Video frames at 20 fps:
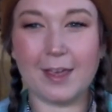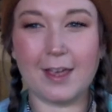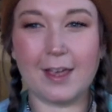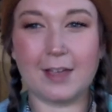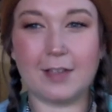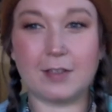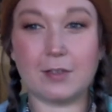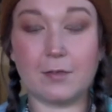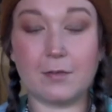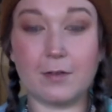
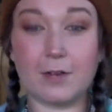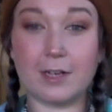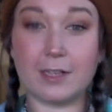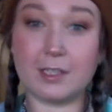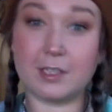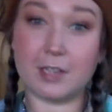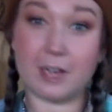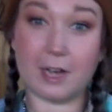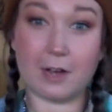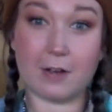don't forget to
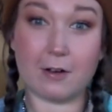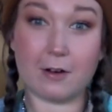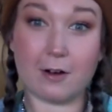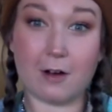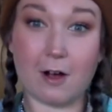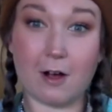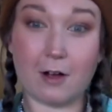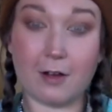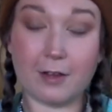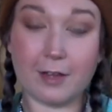check out our
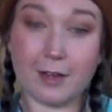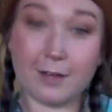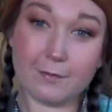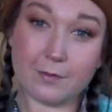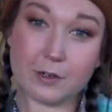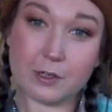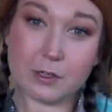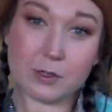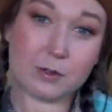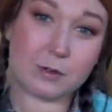online
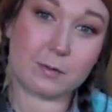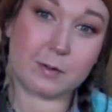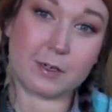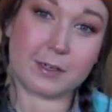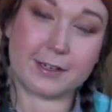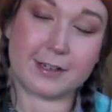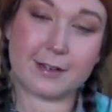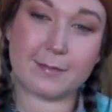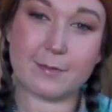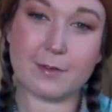virtual
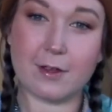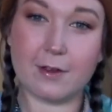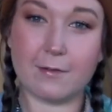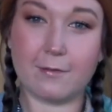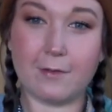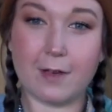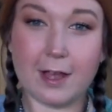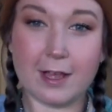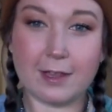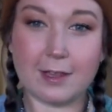worship. You can
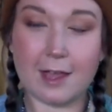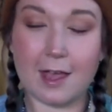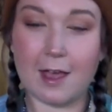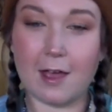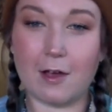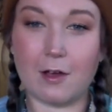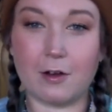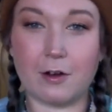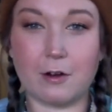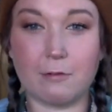find that
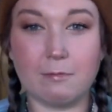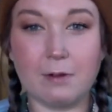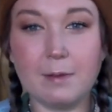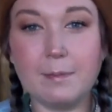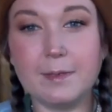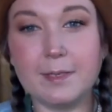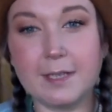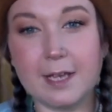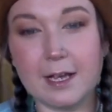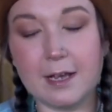on our
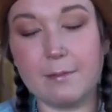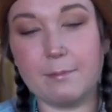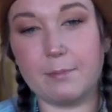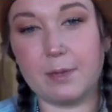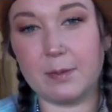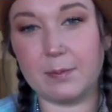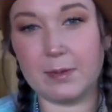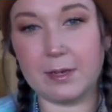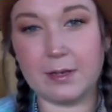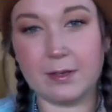website,
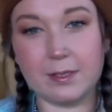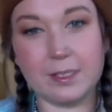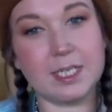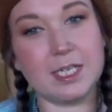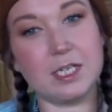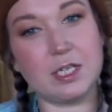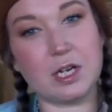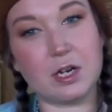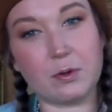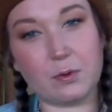
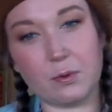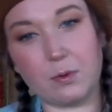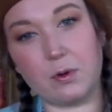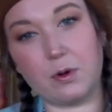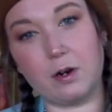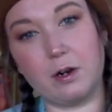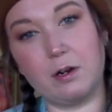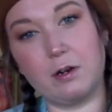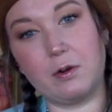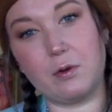
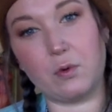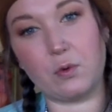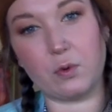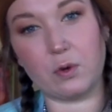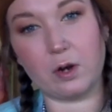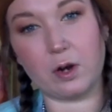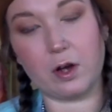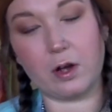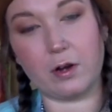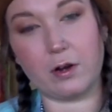pplc.org,
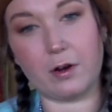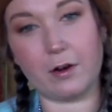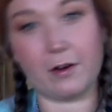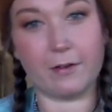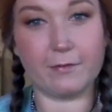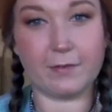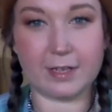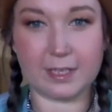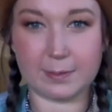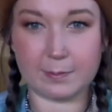or on our
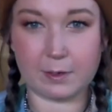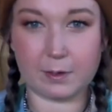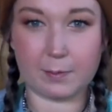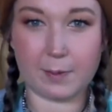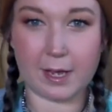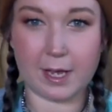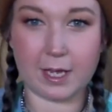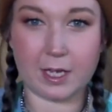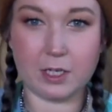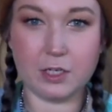Facebook
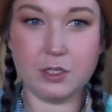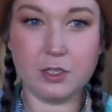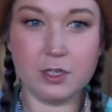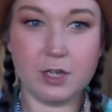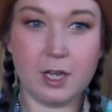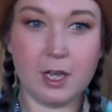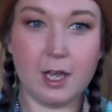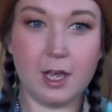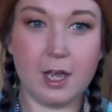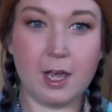page.
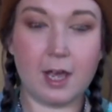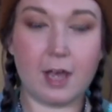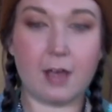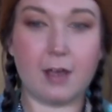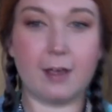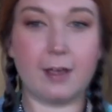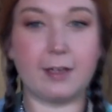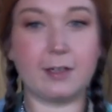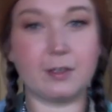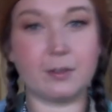
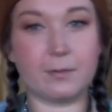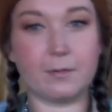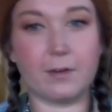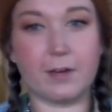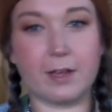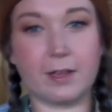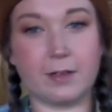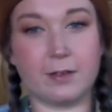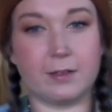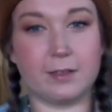Uh, and don't
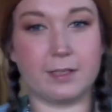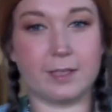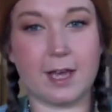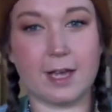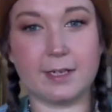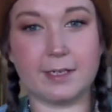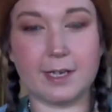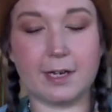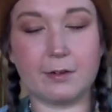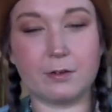forget, there's
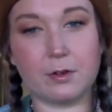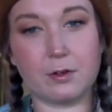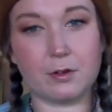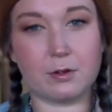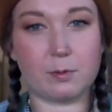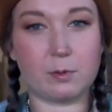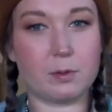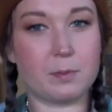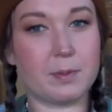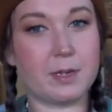that
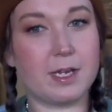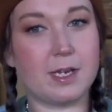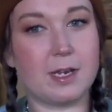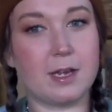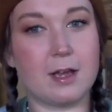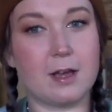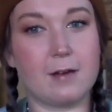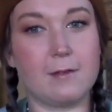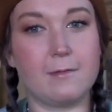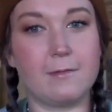downloadable
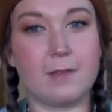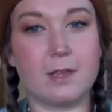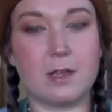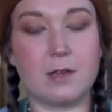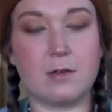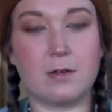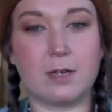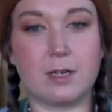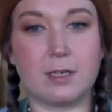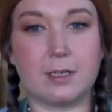PDF that
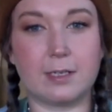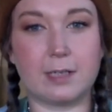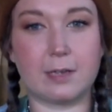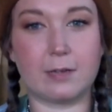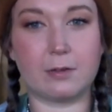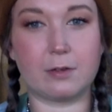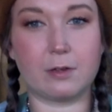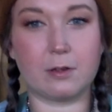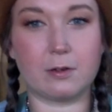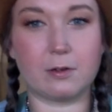you can
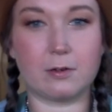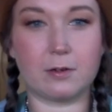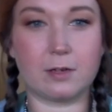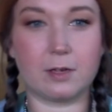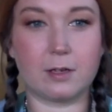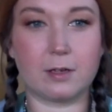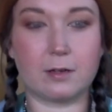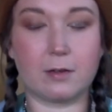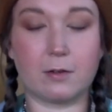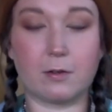download,
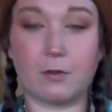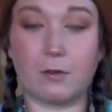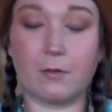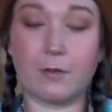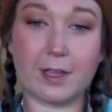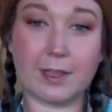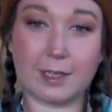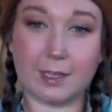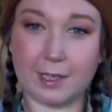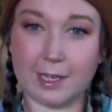or you'll
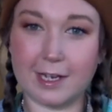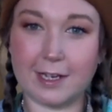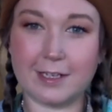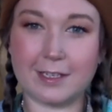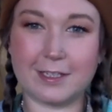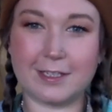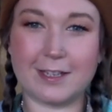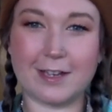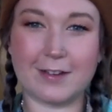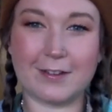find the link to
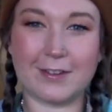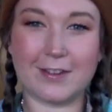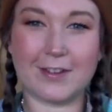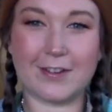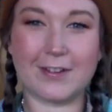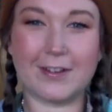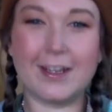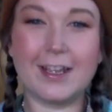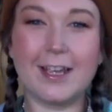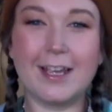
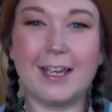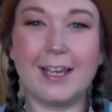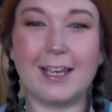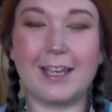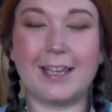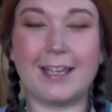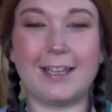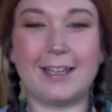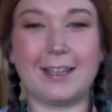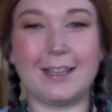download
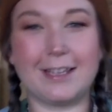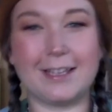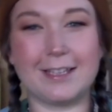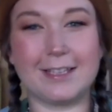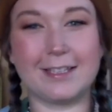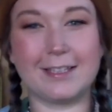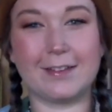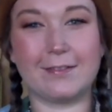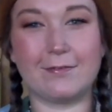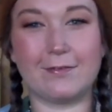in
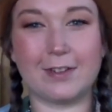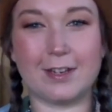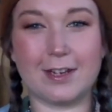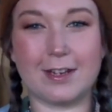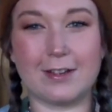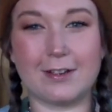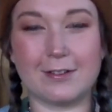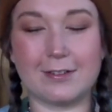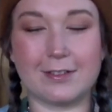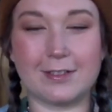this
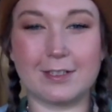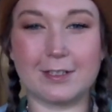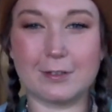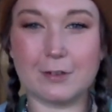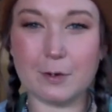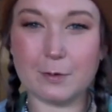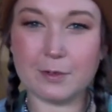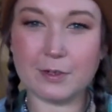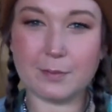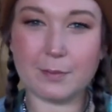video's
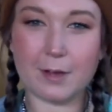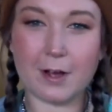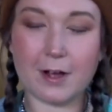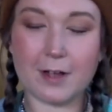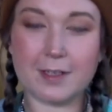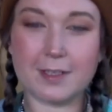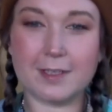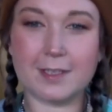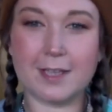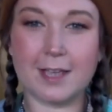description
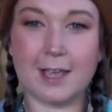box